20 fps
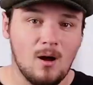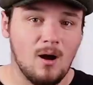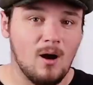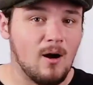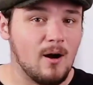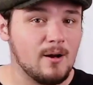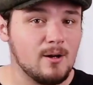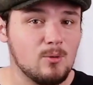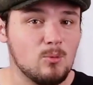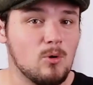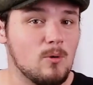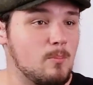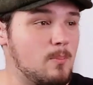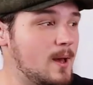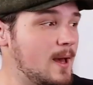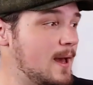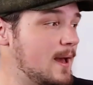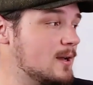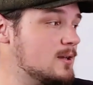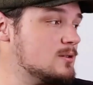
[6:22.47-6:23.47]
Alright, and we're
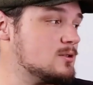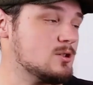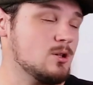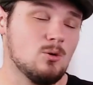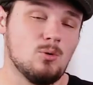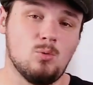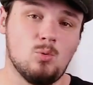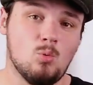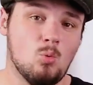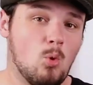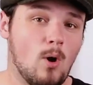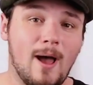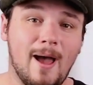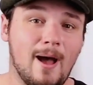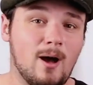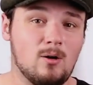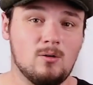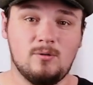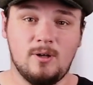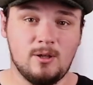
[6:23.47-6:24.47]
back. So,
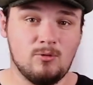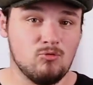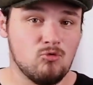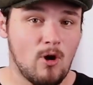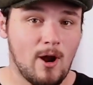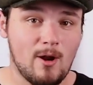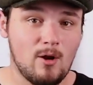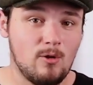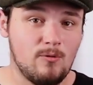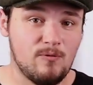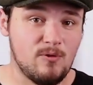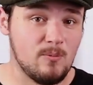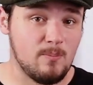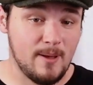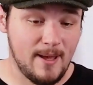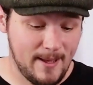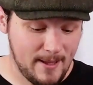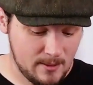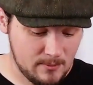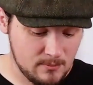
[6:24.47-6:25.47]
wow, like right off the
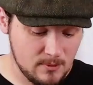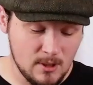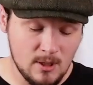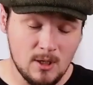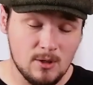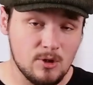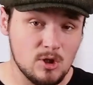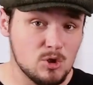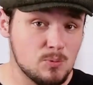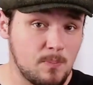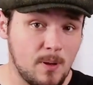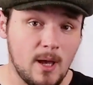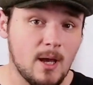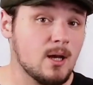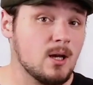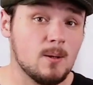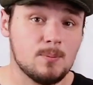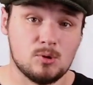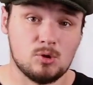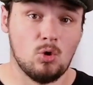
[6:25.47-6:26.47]
bat, these
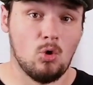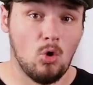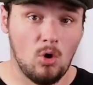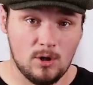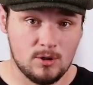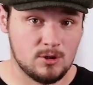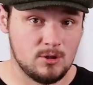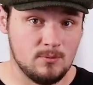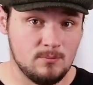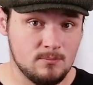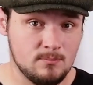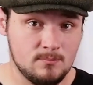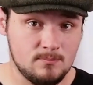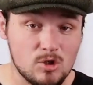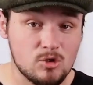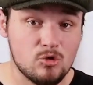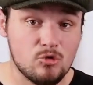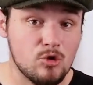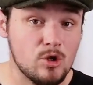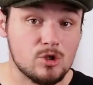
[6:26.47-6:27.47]
pickups are awesome.
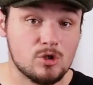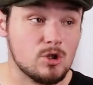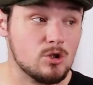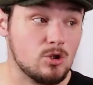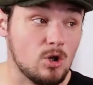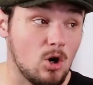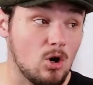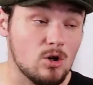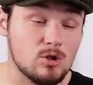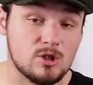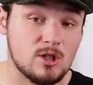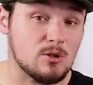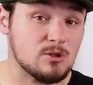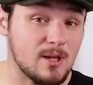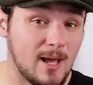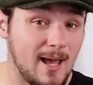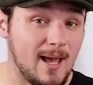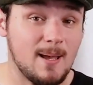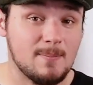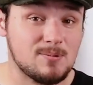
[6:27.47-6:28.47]
This guitar sounds
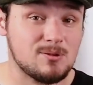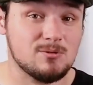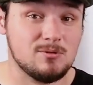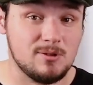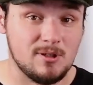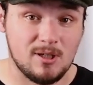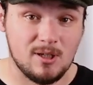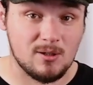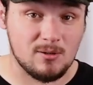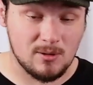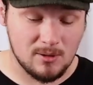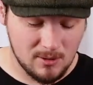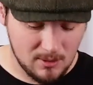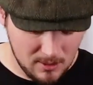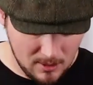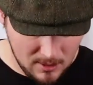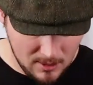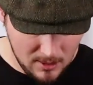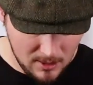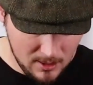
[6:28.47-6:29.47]
absolutely killer.
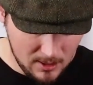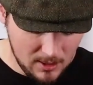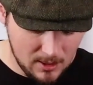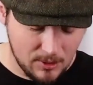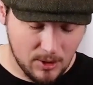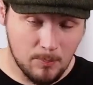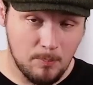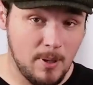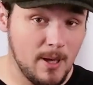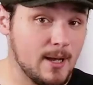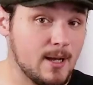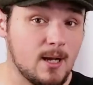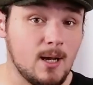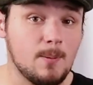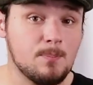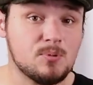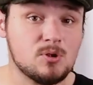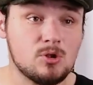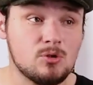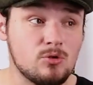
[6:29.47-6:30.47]
The
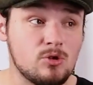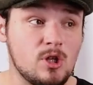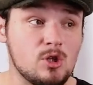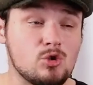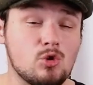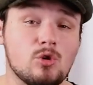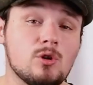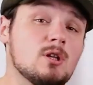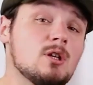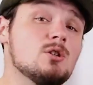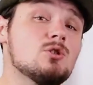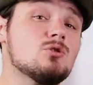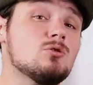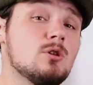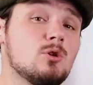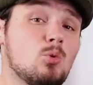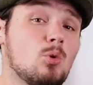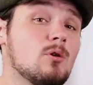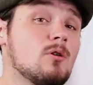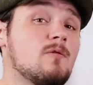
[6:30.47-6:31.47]
pickups, these are
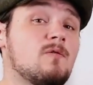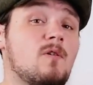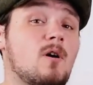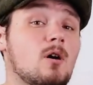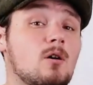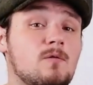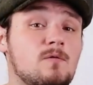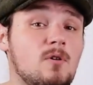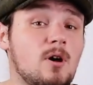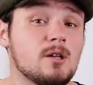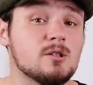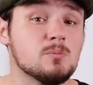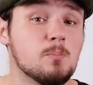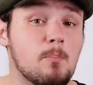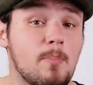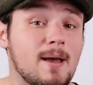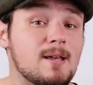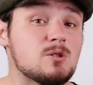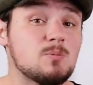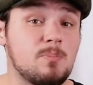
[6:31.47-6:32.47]
easily one of FireFly's
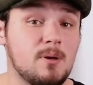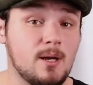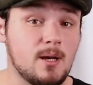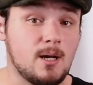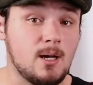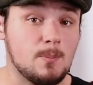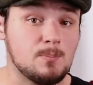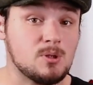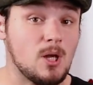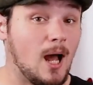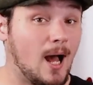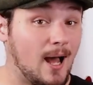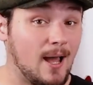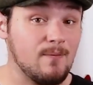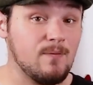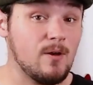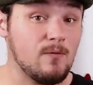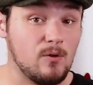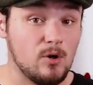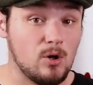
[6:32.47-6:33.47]
best pickups
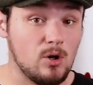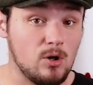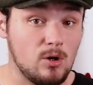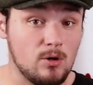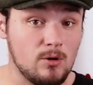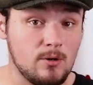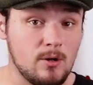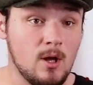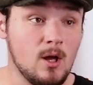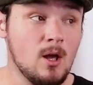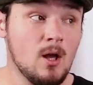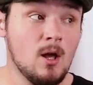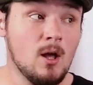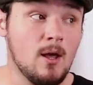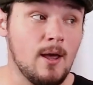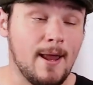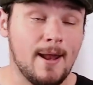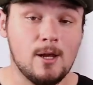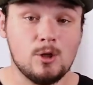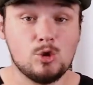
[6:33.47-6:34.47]
I've ever heard.
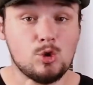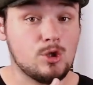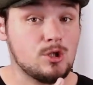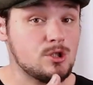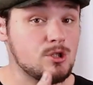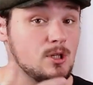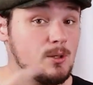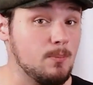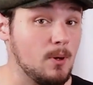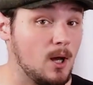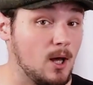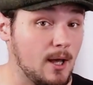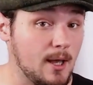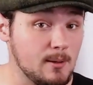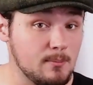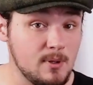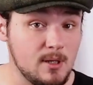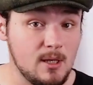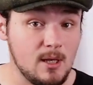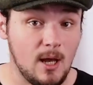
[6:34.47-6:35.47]
And as you can see
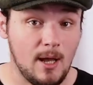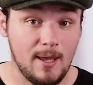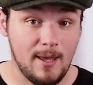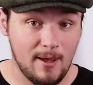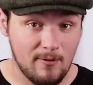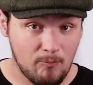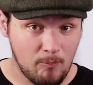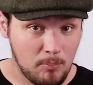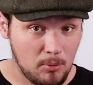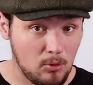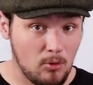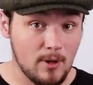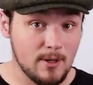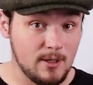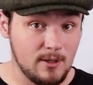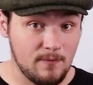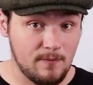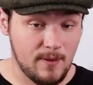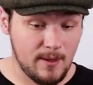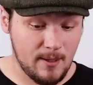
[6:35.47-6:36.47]
behind me, I have plenty of